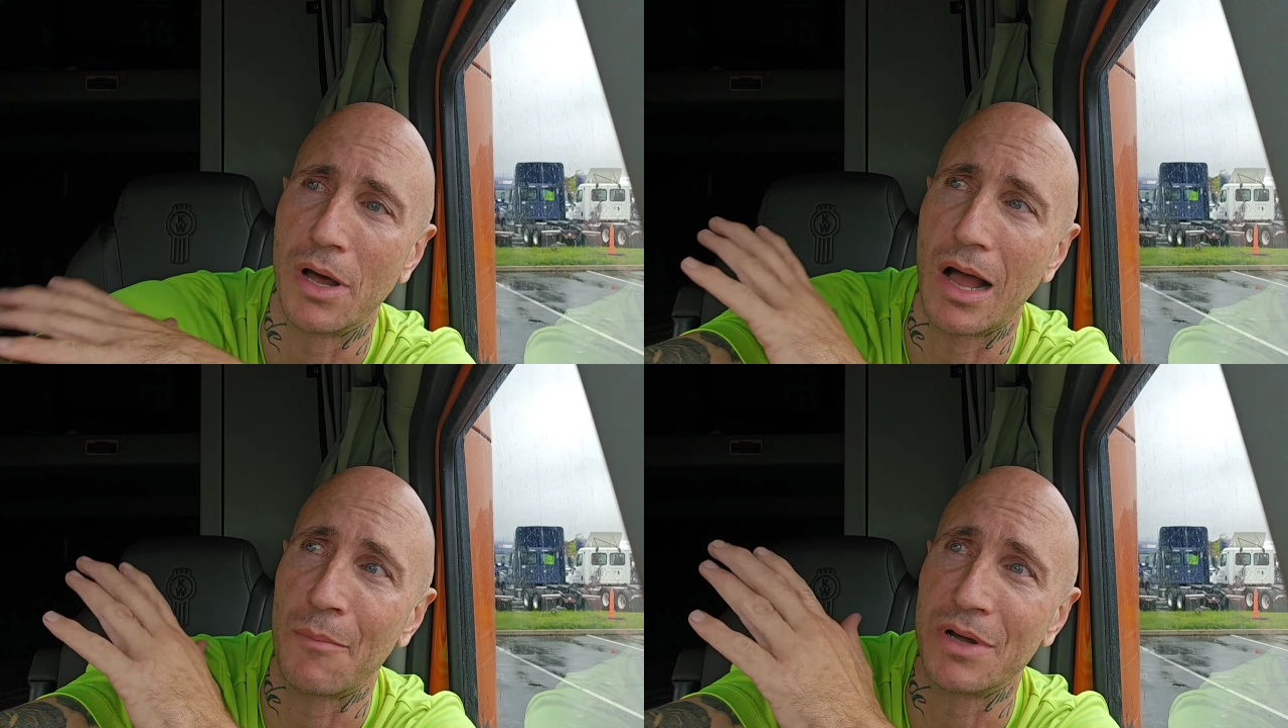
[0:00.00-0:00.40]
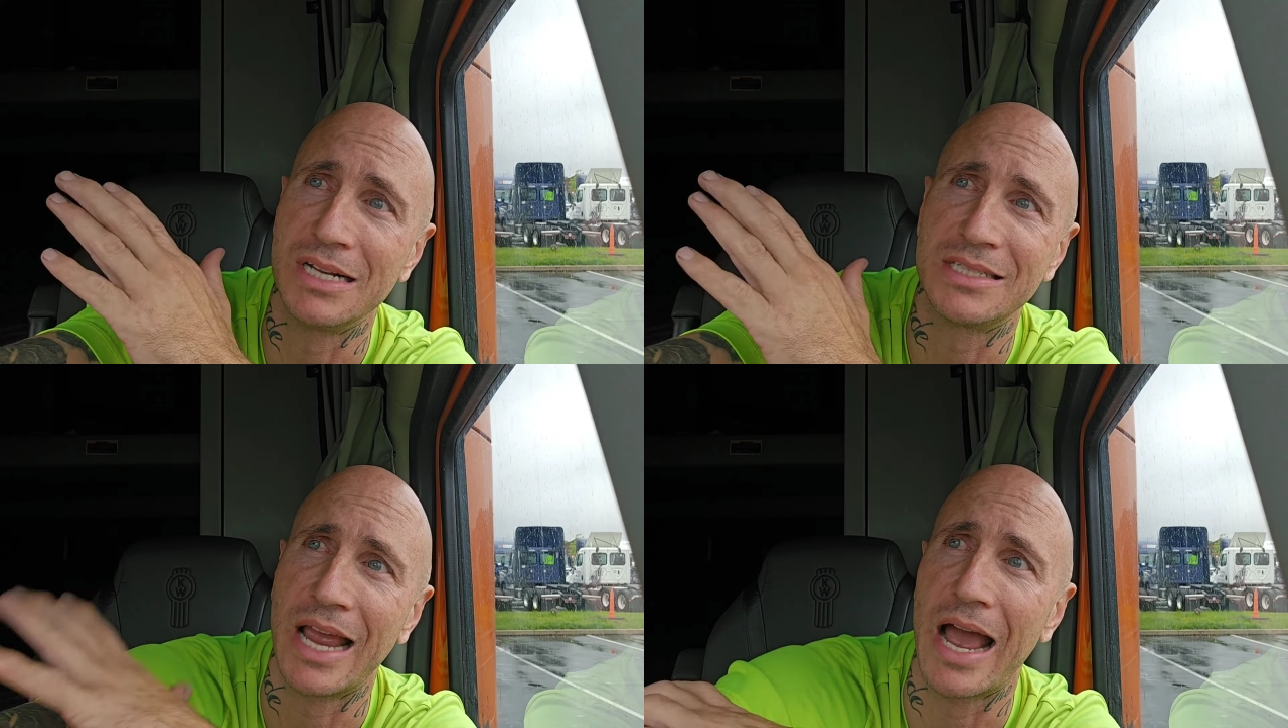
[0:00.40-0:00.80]
but I'm
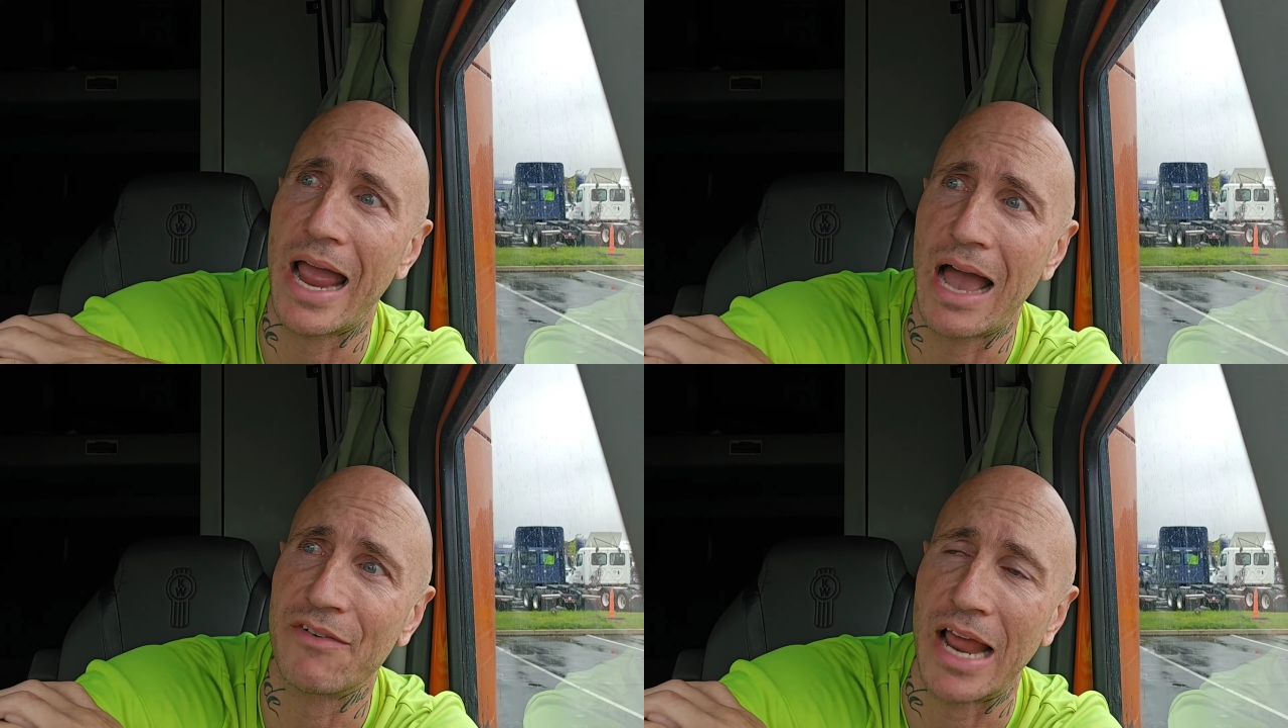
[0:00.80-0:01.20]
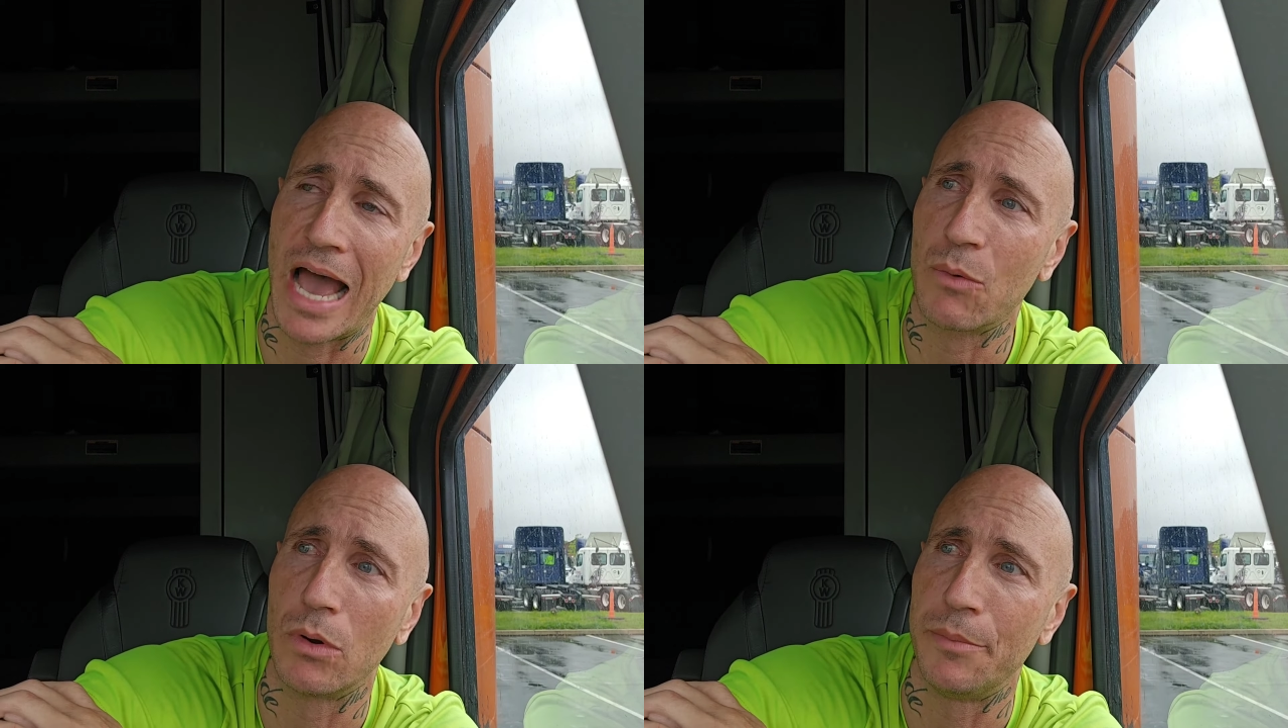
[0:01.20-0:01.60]
going to say I haven't
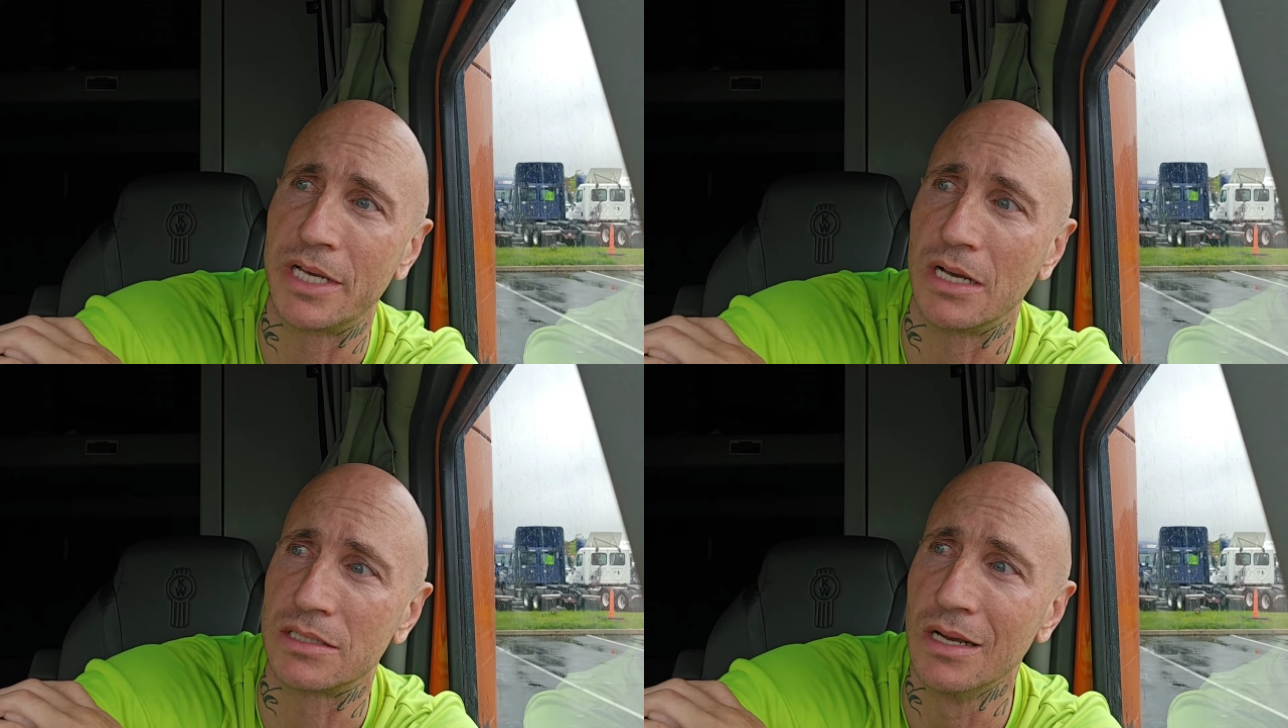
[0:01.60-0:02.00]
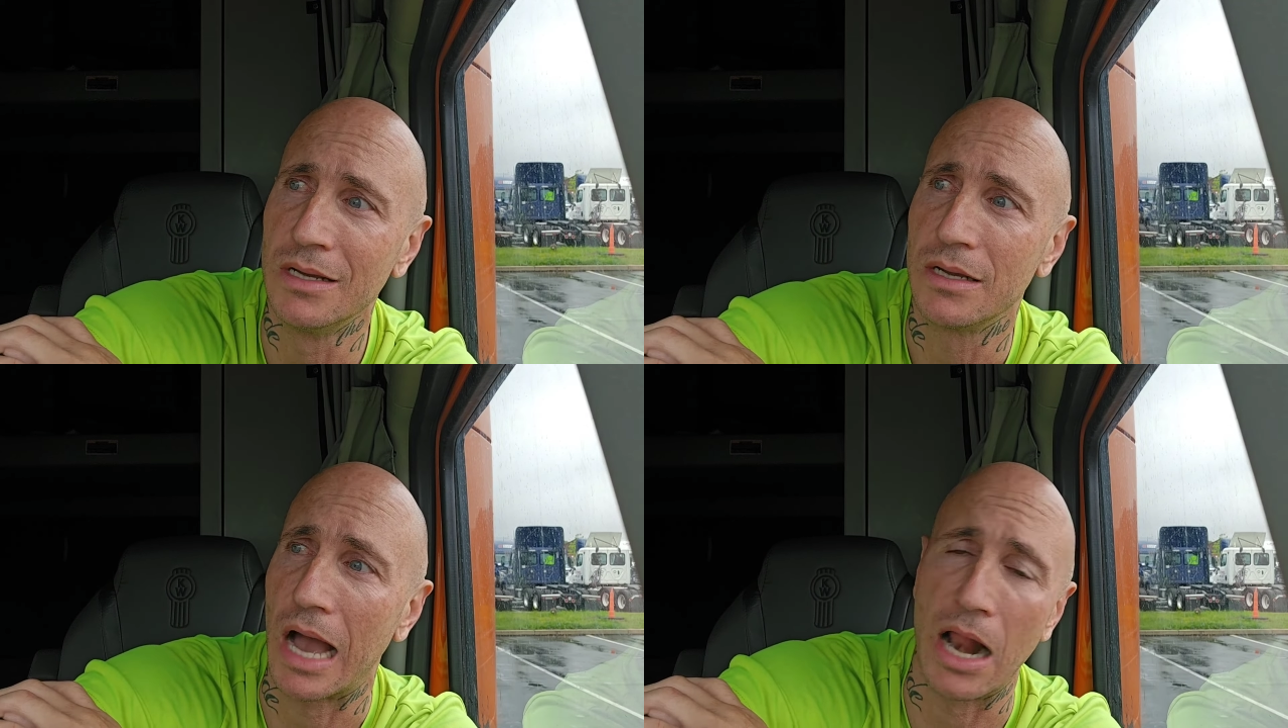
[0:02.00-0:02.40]
had one because
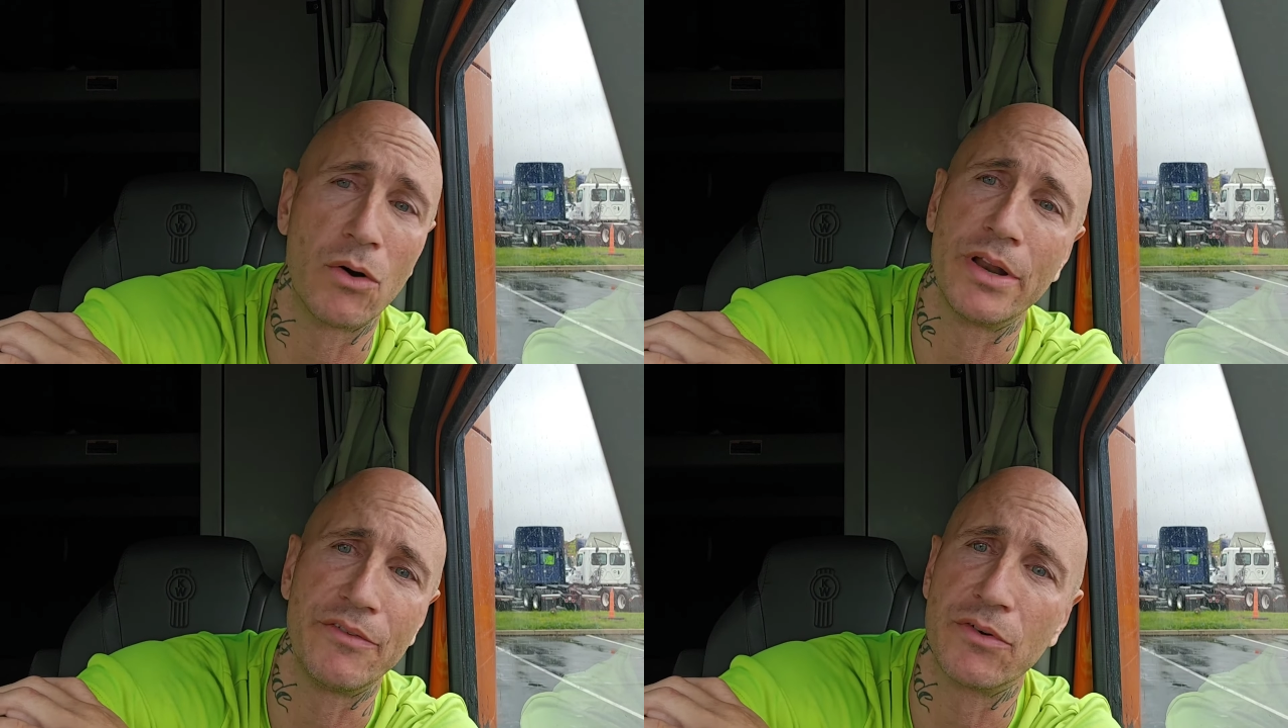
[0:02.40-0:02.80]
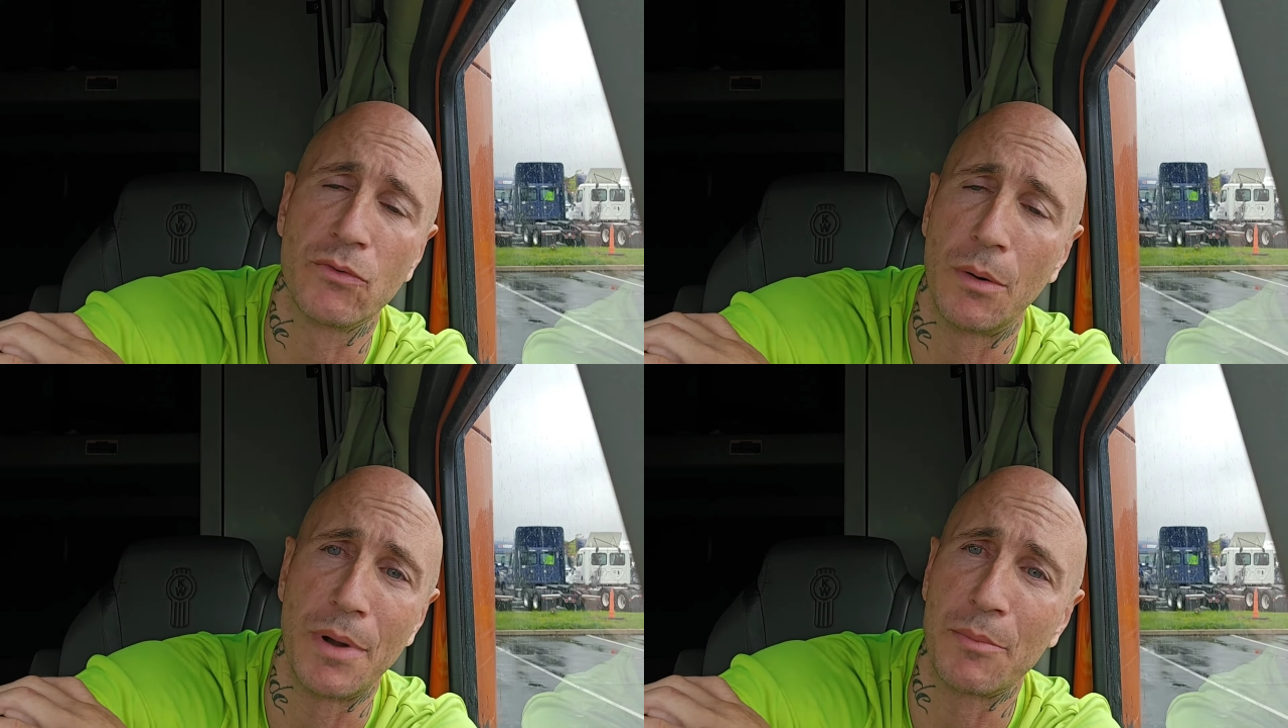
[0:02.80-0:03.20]
I don't
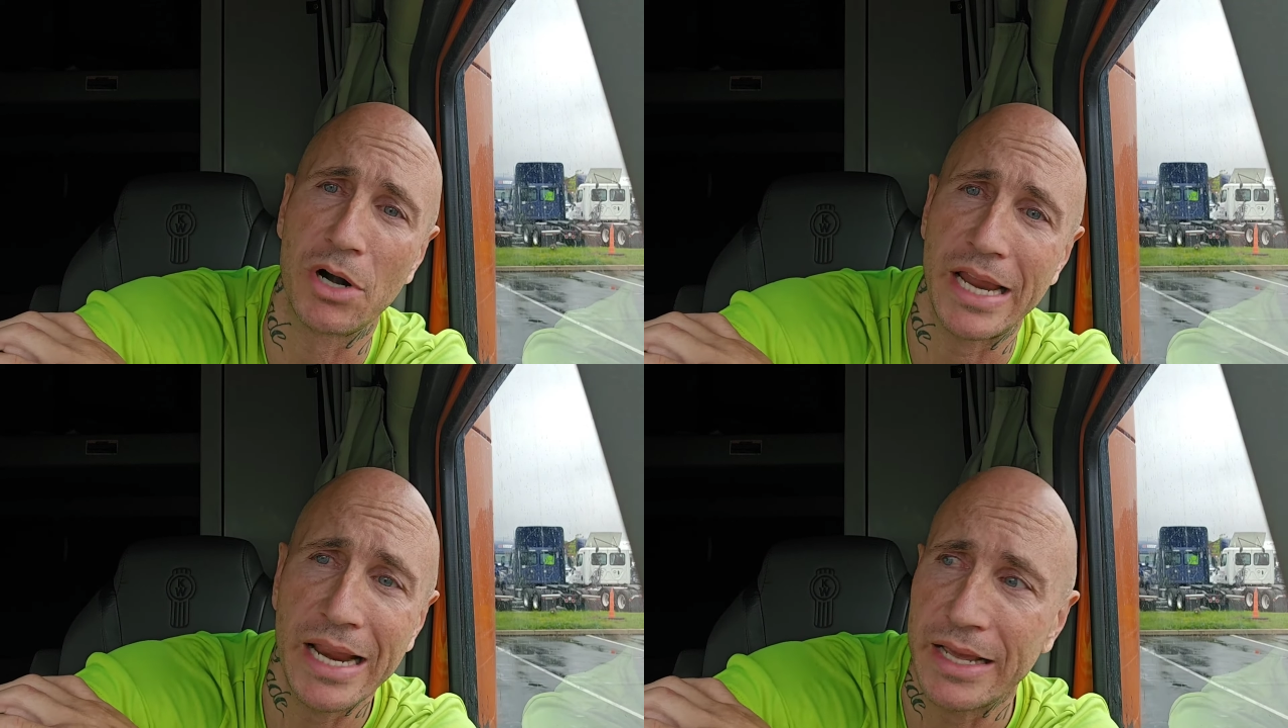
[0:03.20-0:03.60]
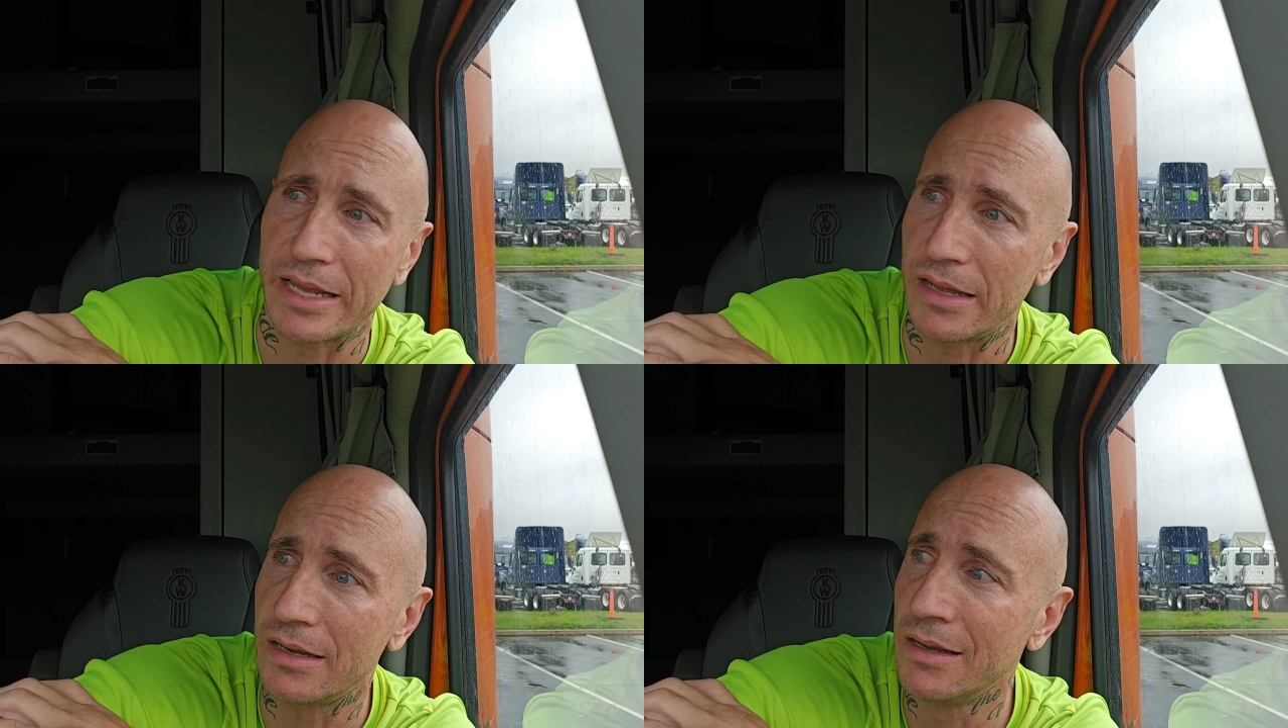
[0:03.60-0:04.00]
even remember
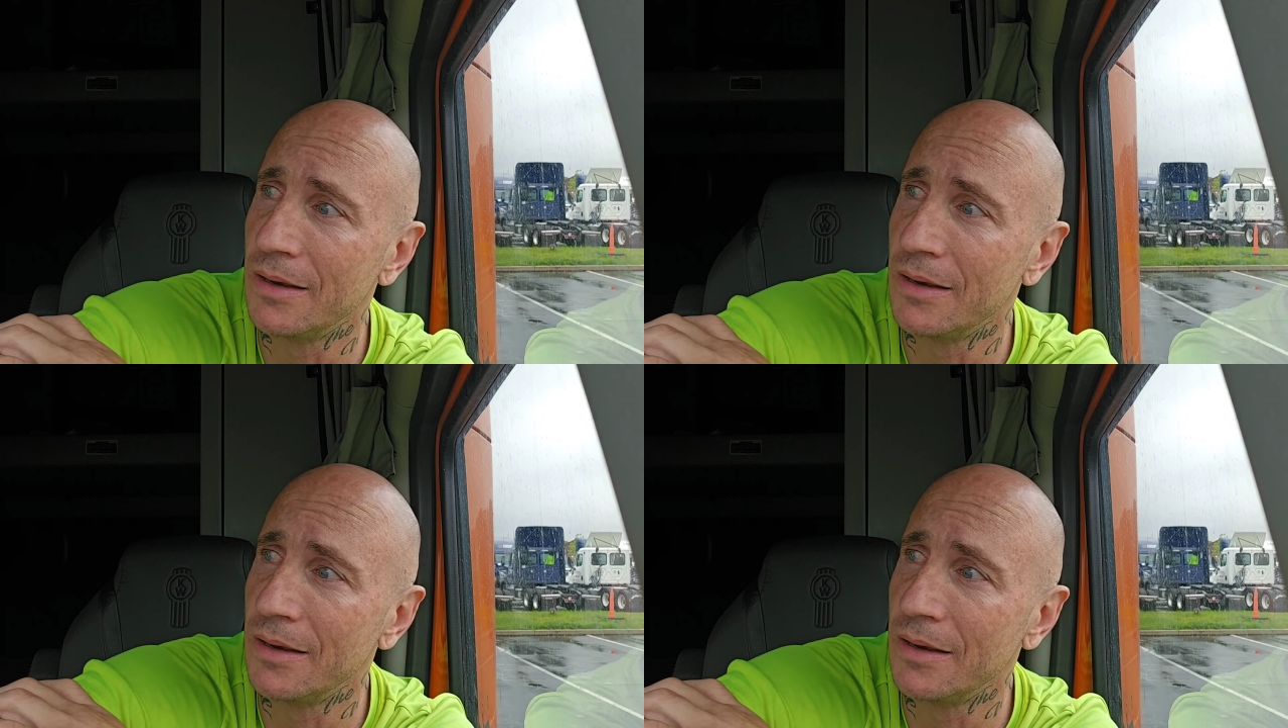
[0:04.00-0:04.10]
eating it.